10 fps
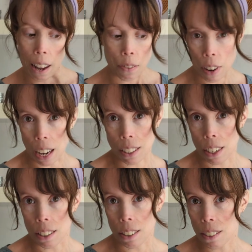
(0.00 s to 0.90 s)
and flax
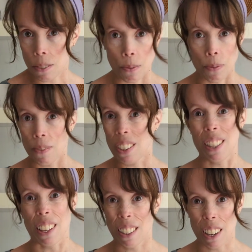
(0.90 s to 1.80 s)
seeds,
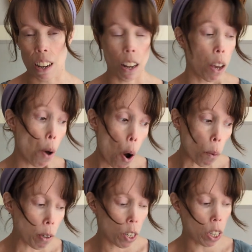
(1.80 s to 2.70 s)
and that's it.
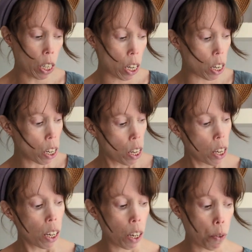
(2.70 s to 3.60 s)
Optionally,
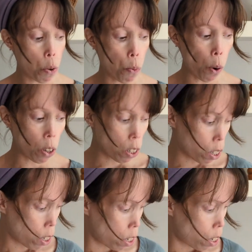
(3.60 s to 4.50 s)
if you
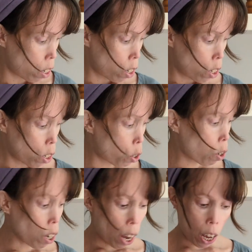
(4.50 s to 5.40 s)
want,
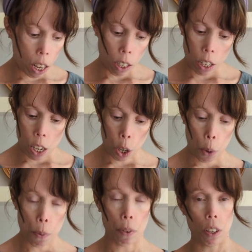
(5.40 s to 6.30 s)
you can add an
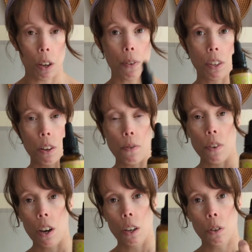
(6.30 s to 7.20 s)
eco preservative.
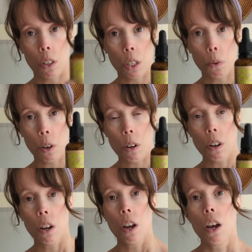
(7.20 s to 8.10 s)
I use this
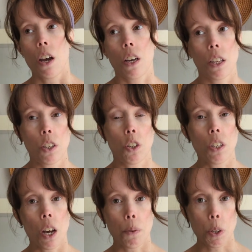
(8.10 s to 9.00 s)
one. This
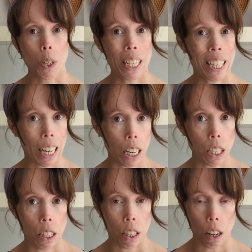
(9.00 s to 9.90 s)
just helps to
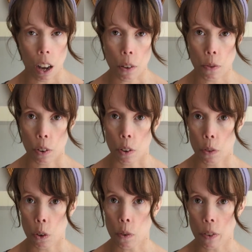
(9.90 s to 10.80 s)
extend the life
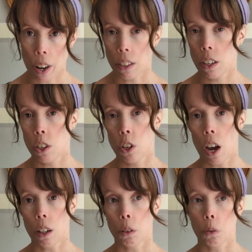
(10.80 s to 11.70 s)
of your flaxseed
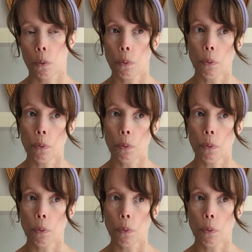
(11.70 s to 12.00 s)
gel.